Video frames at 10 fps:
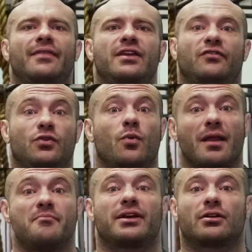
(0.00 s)
And then if you
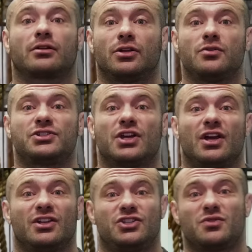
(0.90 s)
want bigger glutes,
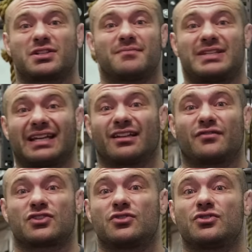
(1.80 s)
do some
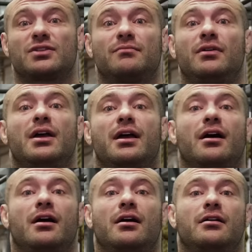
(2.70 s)
deadlifts or do some,
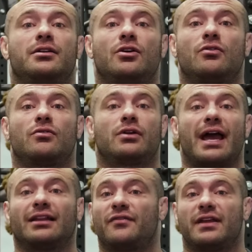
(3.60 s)
uh, you know,
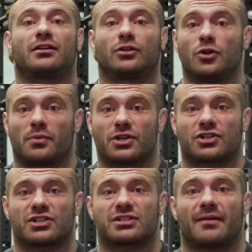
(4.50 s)
elevated glute
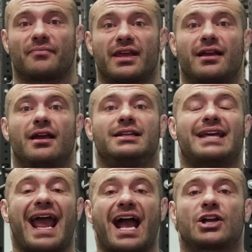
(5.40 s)
bridges or something
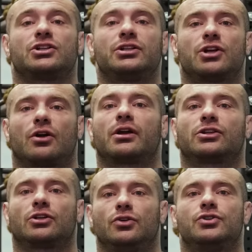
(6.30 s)
to actually
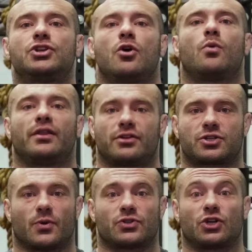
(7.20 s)
target the glutes when they're
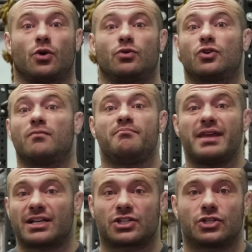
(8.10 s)
supposed to go. Don't
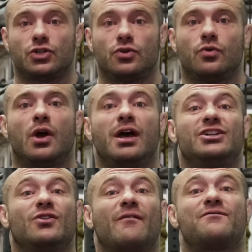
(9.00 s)
mix the two,
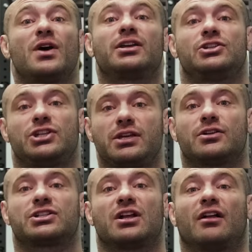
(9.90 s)
and don't fucking cheat
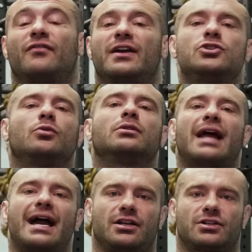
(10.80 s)
yourself, and don't
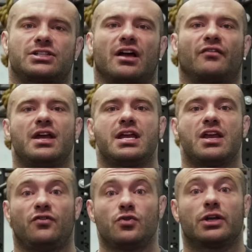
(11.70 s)
lie to yourself.
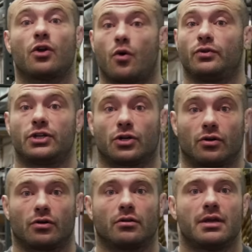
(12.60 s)
If you can only
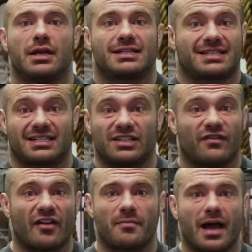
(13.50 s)
curl
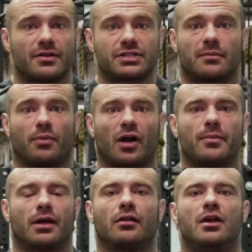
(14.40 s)
sixty-five pounds on a
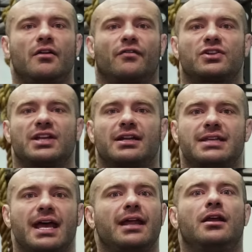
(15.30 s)
barbell for a set of
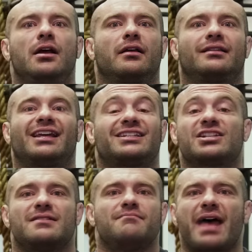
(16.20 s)
ten, that
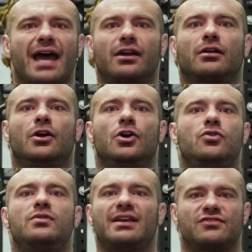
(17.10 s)
doesn't matter.
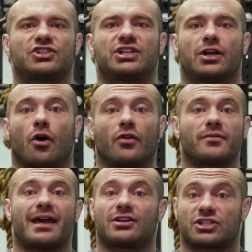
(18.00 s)
Who gives a shit? All
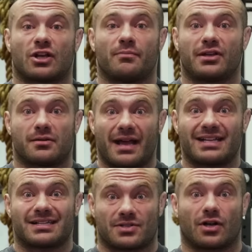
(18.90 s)
that matters is how big your
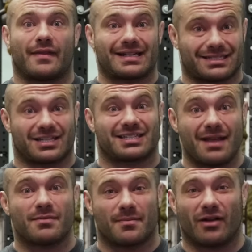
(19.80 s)
biceps are, and that's the
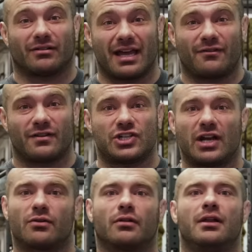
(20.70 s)
statement about life in
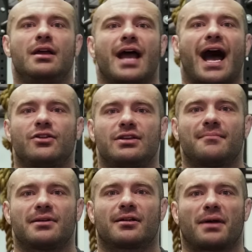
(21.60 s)
general. How do you
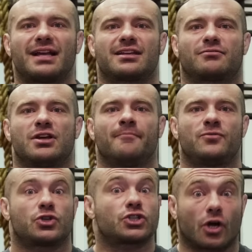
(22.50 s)
get bigger biceps?
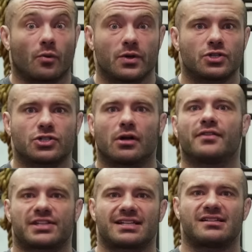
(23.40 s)
You start where you
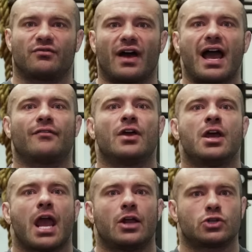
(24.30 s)
start, the sixty-five,
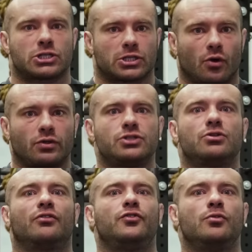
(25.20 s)
and you slowly
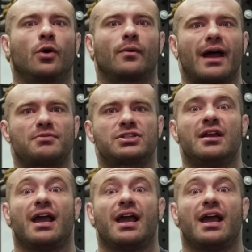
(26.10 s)
do a few more reps,